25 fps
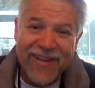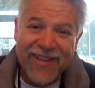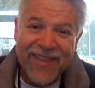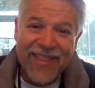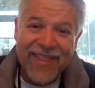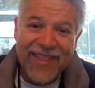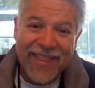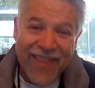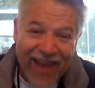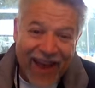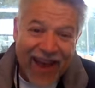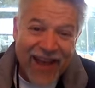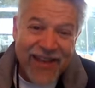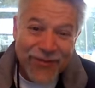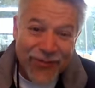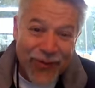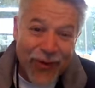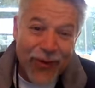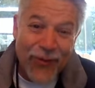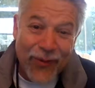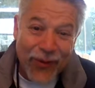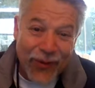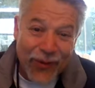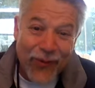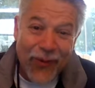That's
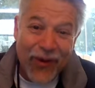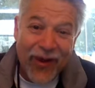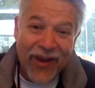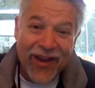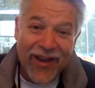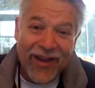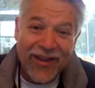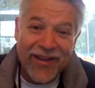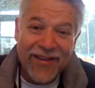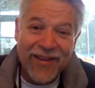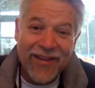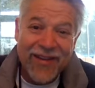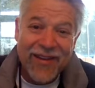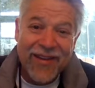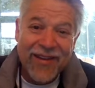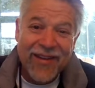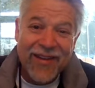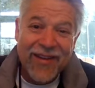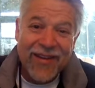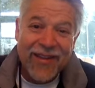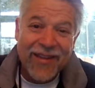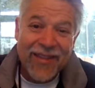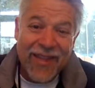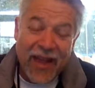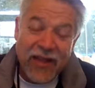what we want.
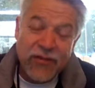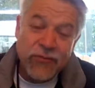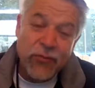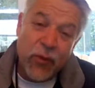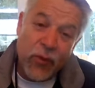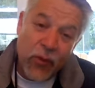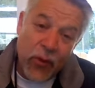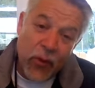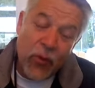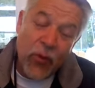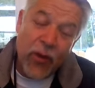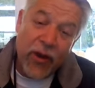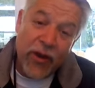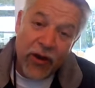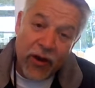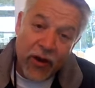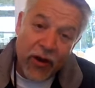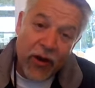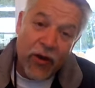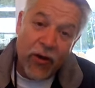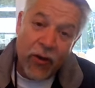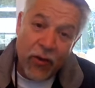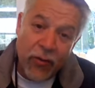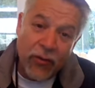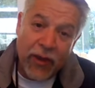That's what we want in
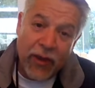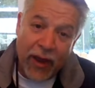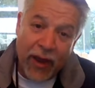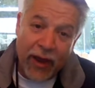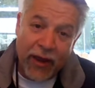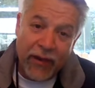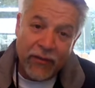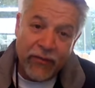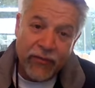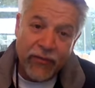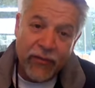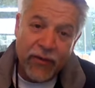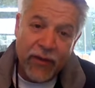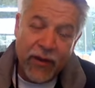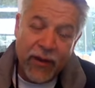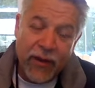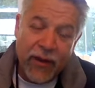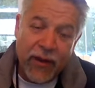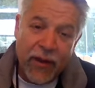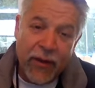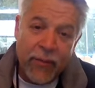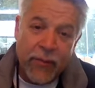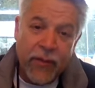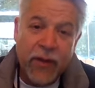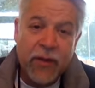our own life.
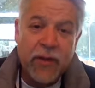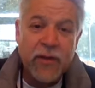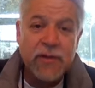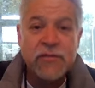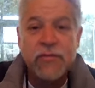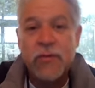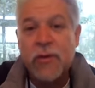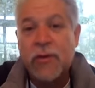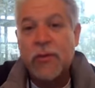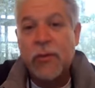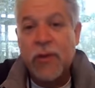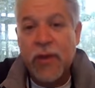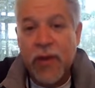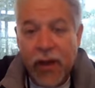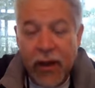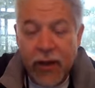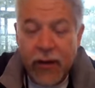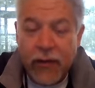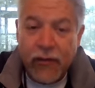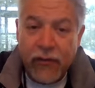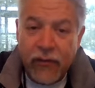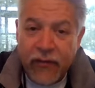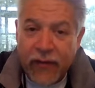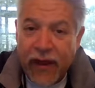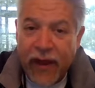Because when we
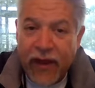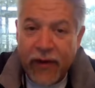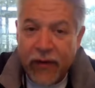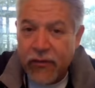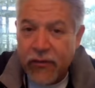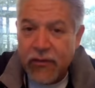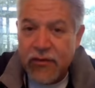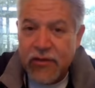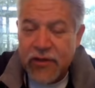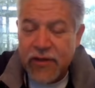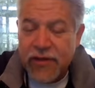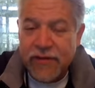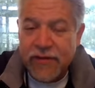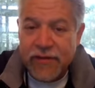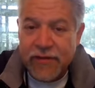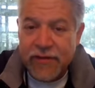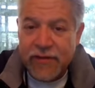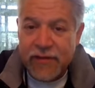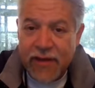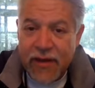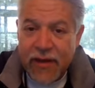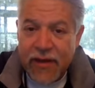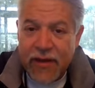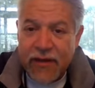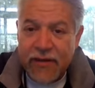understand who
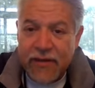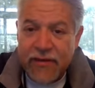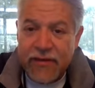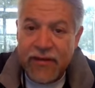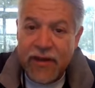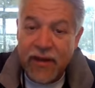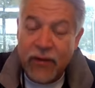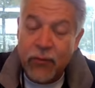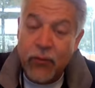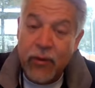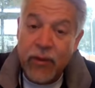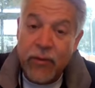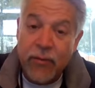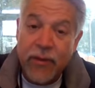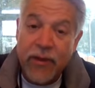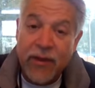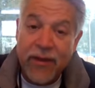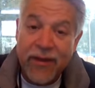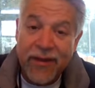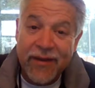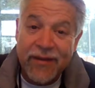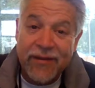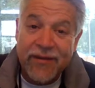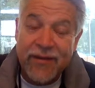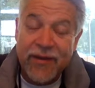Jesus is, then we
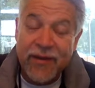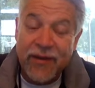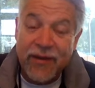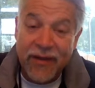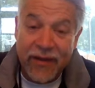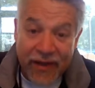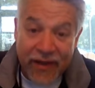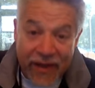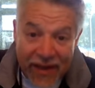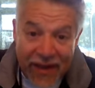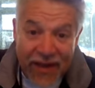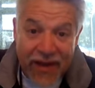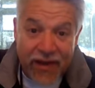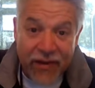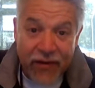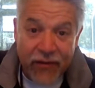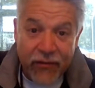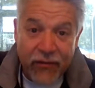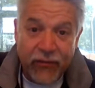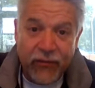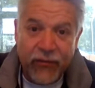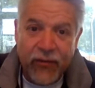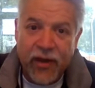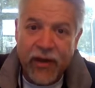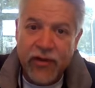begin to
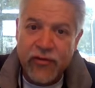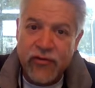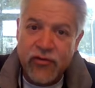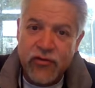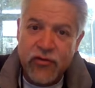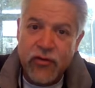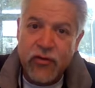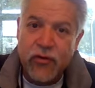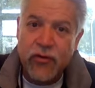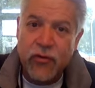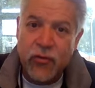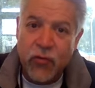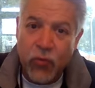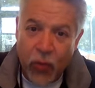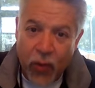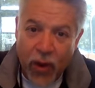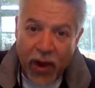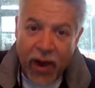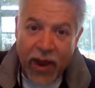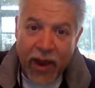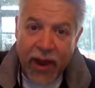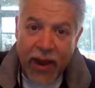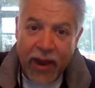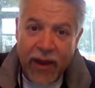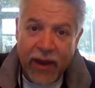live a certain
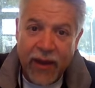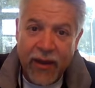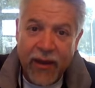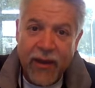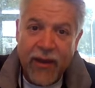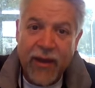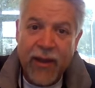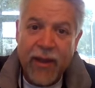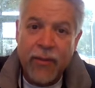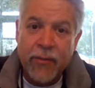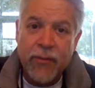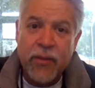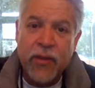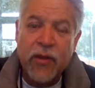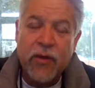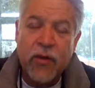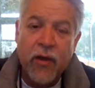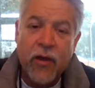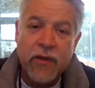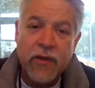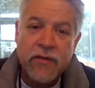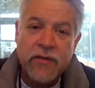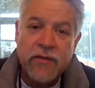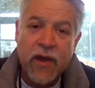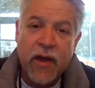way
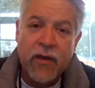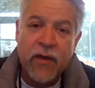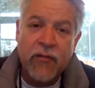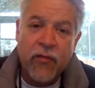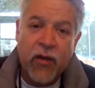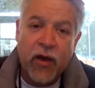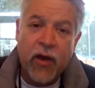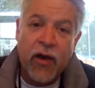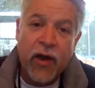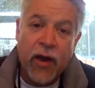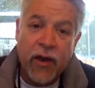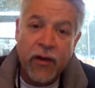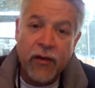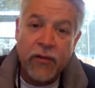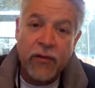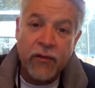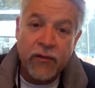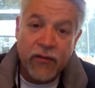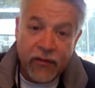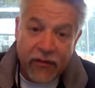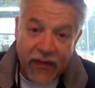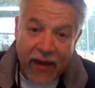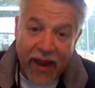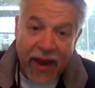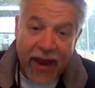because of our
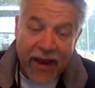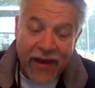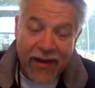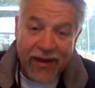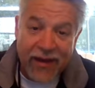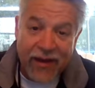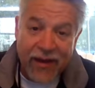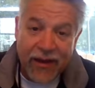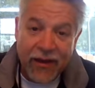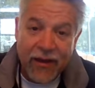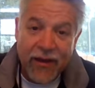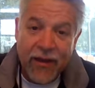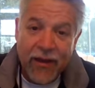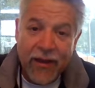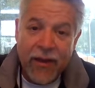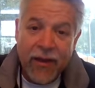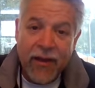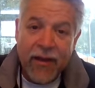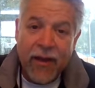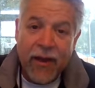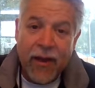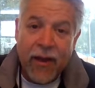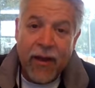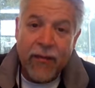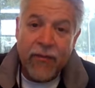understanding
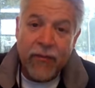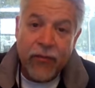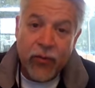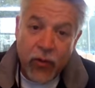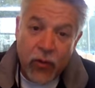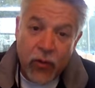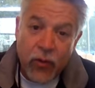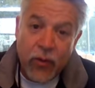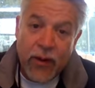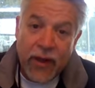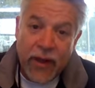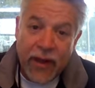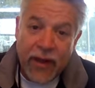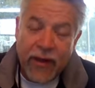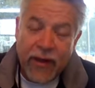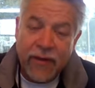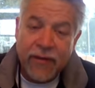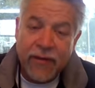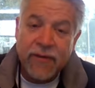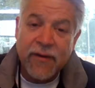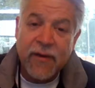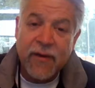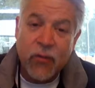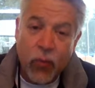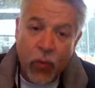of who he
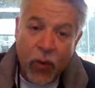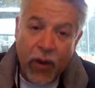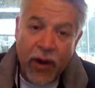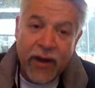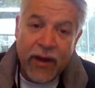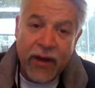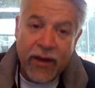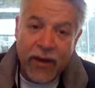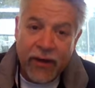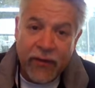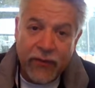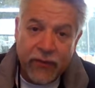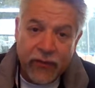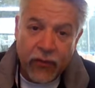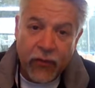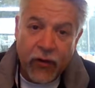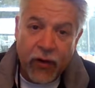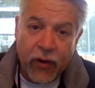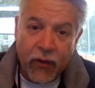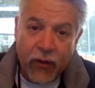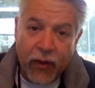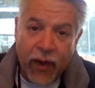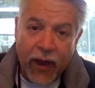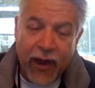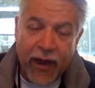is and what he is in
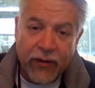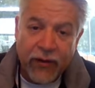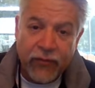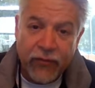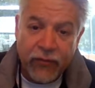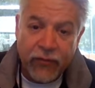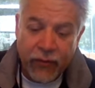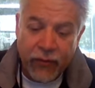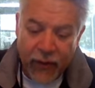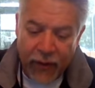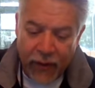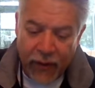our life.